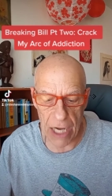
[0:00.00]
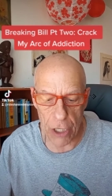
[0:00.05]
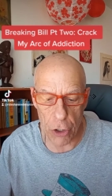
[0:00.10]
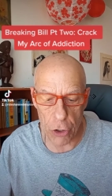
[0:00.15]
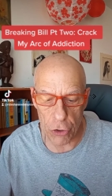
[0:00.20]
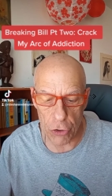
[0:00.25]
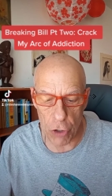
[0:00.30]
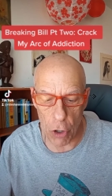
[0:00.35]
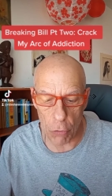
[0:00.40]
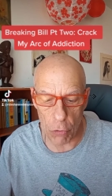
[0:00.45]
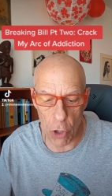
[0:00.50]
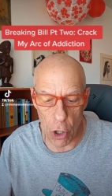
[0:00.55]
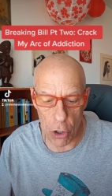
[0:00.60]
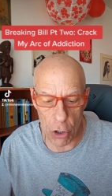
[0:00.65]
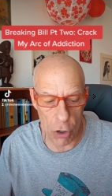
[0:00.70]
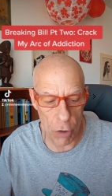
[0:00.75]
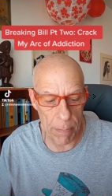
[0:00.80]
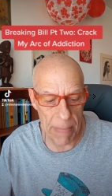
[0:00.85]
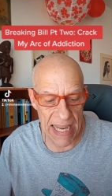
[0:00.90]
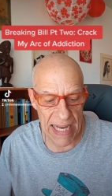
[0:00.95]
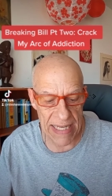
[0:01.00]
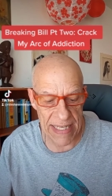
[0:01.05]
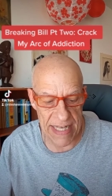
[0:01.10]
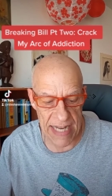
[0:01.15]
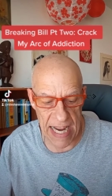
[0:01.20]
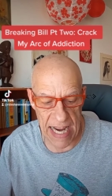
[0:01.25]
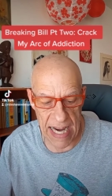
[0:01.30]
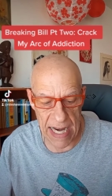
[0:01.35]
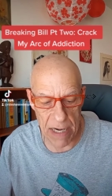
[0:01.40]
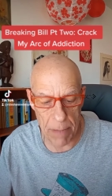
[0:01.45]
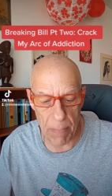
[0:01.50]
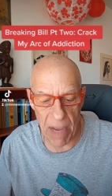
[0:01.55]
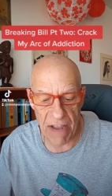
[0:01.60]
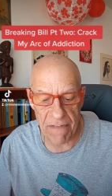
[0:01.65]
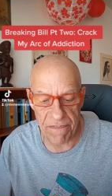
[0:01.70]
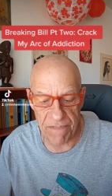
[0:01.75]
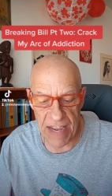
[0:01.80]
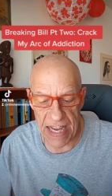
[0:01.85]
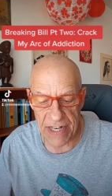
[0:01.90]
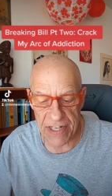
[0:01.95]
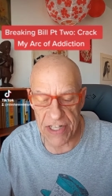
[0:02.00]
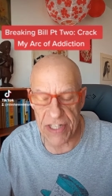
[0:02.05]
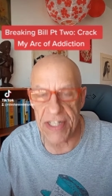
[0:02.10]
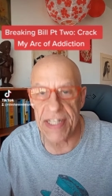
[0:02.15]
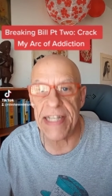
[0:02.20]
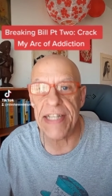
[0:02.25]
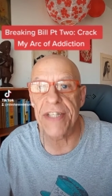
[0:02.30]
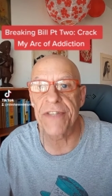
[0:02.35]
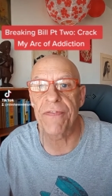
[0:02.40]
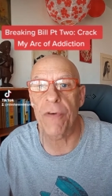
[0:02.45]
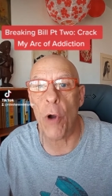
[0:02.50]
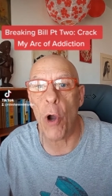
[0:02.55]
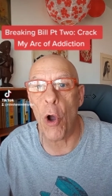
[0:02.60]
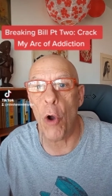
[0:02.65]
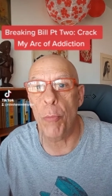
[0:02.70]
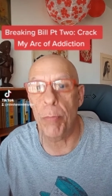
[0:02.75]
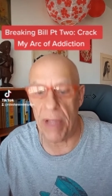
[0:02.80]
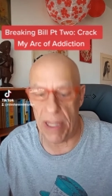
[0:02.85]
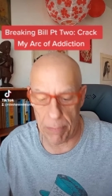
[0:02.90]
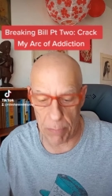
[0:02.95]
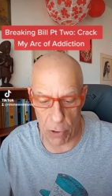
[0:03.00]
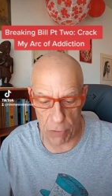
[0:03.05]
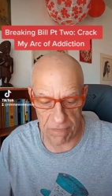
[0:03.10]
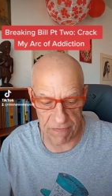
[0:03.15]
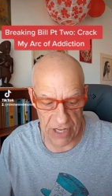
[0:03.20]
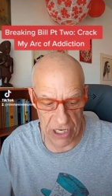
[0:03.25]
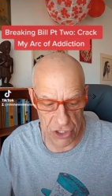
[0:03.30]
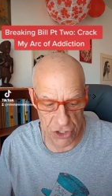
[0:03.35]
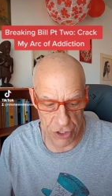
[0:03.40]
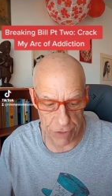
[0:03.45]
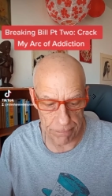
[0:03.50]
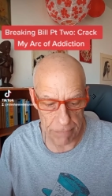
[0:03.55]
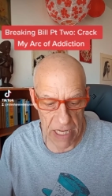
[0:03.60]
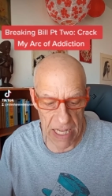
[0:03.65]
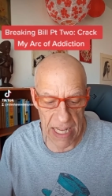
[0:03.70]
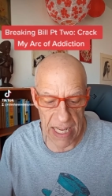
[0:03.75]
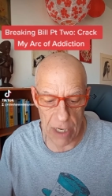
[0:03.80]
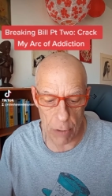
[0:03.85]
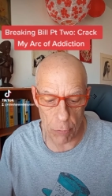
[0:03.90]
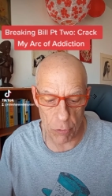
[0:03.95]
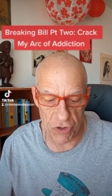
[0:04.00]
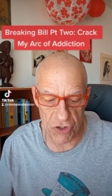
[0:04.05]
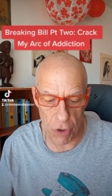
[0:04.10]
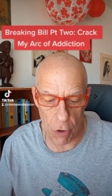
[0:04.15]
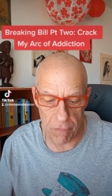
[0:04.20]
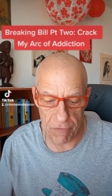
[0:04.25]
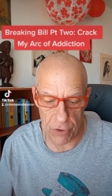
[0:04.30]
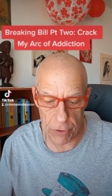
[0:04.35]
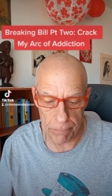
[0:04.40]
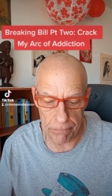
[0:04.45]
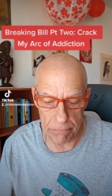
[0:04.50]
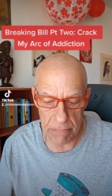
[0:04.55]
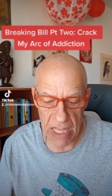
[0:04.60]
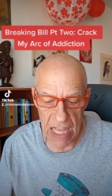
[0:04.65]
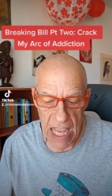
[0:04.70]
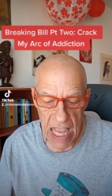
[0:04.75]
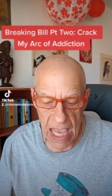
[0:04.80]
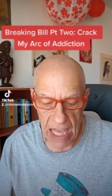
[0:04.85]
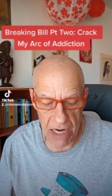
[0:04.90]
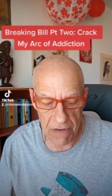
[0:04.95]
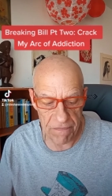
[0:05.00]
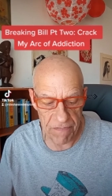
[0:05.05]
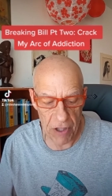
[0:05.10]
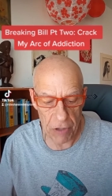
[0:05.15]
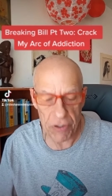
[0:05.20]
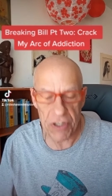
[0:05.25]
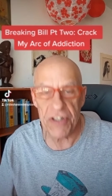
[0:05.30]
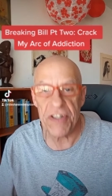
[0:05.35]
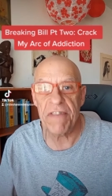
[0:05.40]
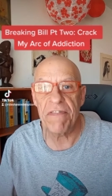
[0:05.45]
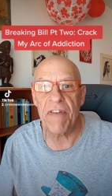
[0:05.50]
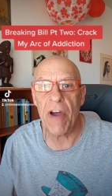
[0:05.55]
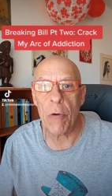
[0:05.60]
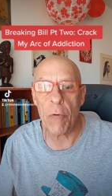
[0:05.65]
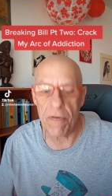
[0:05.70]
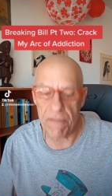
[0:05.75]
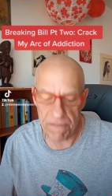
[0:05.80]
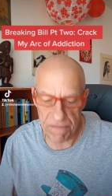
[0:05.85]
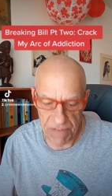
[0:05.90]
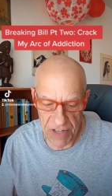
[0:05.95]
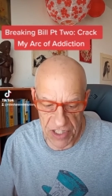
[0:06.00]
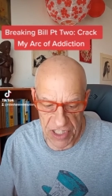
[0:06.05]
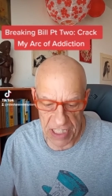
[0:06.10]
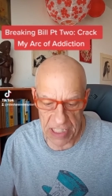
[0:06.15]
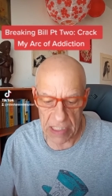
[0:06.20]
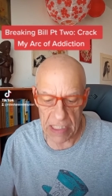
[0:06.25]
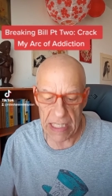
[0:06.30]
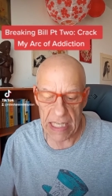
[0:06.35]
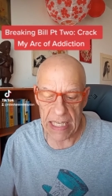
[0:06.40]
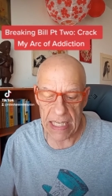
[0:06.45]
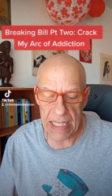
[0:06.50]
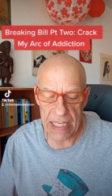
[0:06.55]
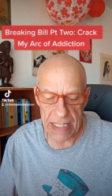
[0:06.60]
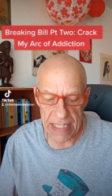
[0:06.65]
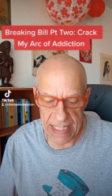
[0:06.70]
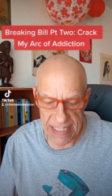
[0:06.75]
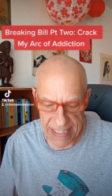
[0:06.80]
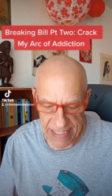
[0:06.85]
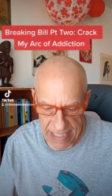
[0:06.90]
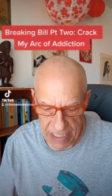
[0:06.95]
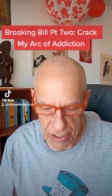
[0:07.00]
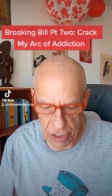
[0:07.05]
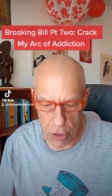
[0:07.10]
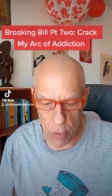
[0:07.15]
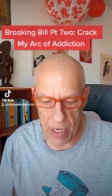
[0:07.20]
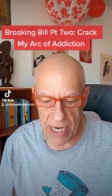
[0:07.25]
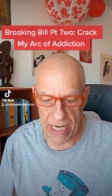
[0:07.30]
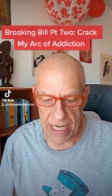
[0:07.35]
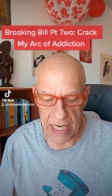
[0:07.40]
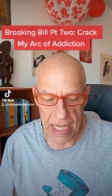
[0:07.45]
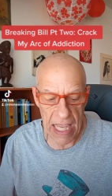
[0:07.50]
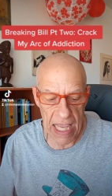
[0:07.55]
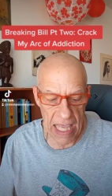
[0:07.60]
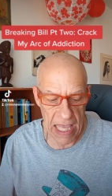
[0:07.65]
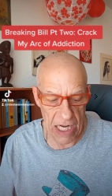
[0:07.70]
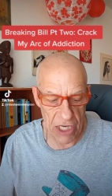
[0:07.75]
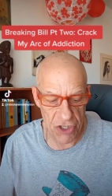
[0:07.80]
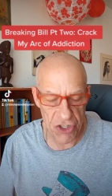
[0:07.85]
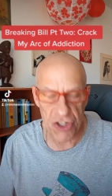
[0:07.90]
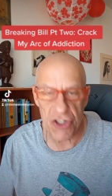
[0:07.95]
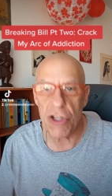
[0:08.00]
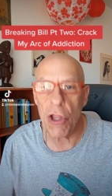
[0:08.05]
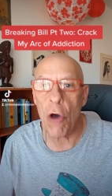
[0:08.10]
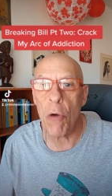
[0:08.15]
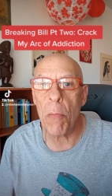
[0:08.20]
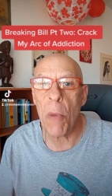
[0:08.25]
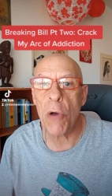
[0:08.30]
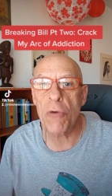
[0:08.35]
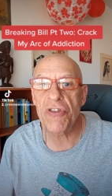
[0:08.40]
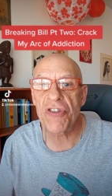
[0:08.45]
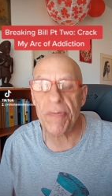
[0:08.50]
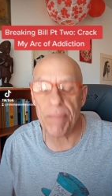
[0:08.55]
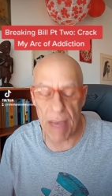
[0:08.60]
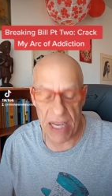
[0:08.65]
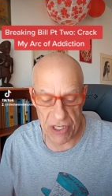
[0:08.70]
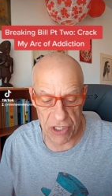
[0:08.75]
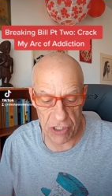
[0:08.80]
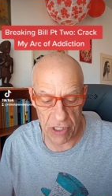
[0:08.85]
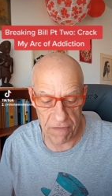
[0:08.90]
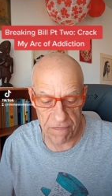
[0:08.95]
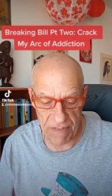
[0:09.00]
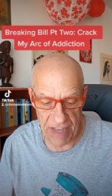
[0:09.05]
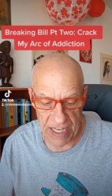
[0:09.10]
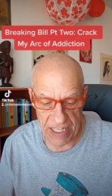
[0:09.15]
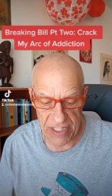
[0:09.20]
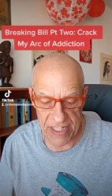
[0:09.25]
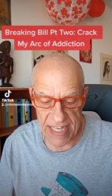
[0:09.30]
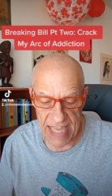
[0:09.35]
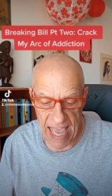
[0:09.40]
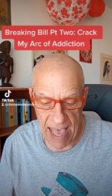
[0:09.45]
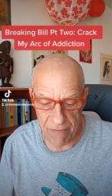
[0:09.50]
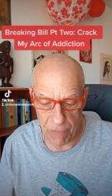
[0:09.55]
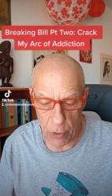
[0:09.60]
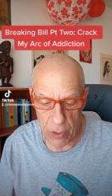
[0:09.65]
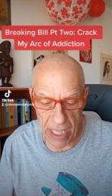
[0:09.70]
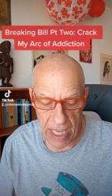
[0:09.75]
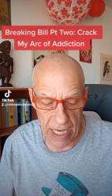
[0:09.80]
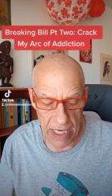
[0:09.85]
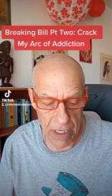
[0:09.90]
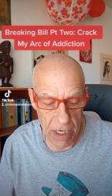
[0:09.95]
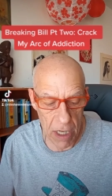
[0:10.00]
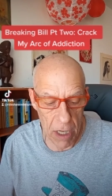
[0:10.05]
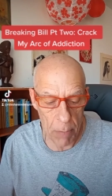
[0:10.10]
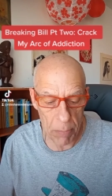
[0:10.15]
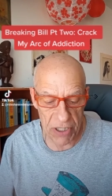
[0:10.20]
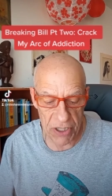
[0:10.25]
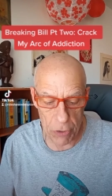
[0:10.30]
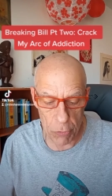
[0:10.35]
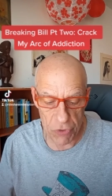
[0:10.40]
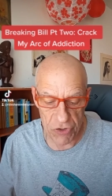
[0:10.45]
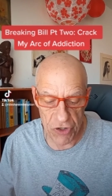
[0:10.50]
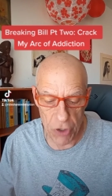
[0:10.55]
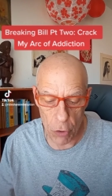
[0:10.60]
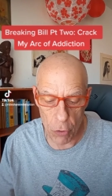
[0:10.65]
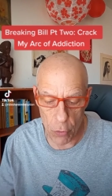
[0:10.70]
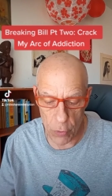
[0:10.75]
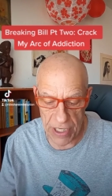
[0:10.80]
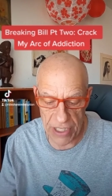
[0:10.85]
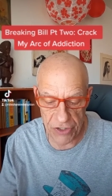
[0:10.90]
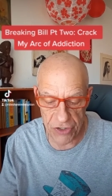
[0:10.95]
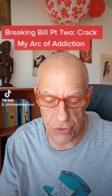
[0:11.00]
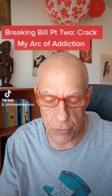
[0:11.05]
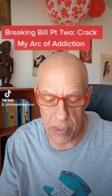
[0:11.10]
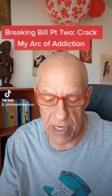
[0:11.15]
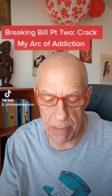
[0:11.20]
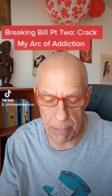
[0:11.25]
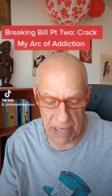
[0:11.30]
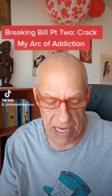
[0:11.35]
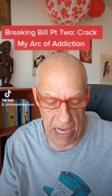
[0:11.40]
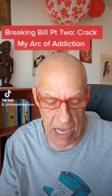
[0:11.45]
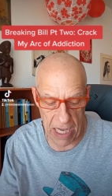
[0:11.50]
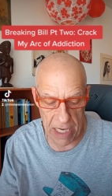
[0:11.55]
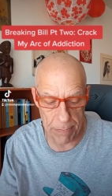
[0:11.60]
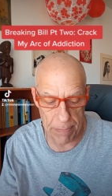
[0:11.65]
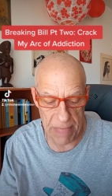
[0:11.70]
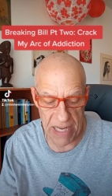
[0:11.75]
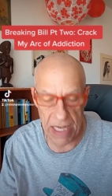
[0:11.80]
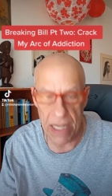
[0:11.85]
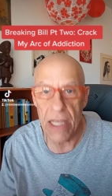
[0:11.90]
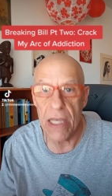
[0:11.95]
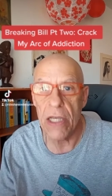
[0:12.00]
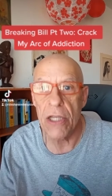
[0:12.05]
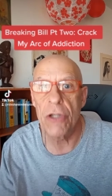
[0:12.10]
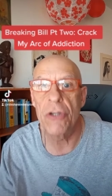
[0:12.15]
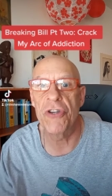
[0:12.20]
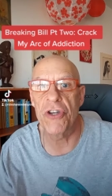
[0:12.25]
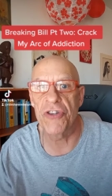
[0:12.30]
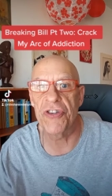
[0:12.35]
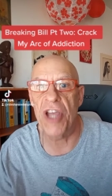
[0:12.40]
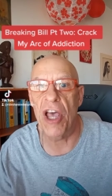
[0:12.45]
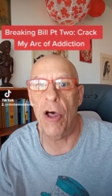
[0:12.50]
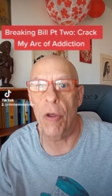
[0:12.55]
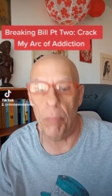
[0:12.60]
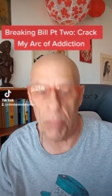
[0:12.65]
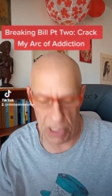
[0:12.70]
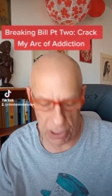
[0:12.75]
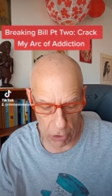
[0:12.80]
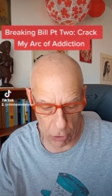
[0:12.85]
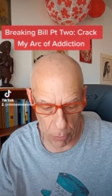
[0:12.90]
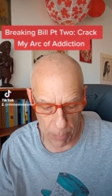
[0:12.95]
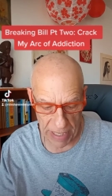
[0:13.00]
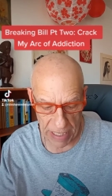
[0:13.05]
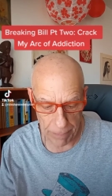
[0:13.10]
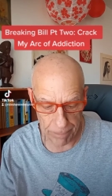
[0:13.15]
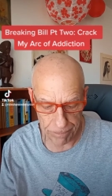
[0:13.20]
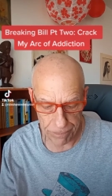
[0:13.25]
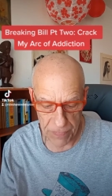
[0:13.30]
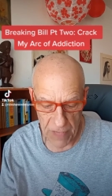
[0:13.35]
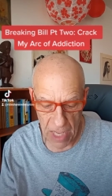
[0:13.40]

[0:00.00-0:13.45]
and could no longer maintain my fantasies for hope and motivation. It was over, and I felt as if I were physically disintegrating in a slow-mo special effects cavalcade, but there was no green screen behind me, just hell below me.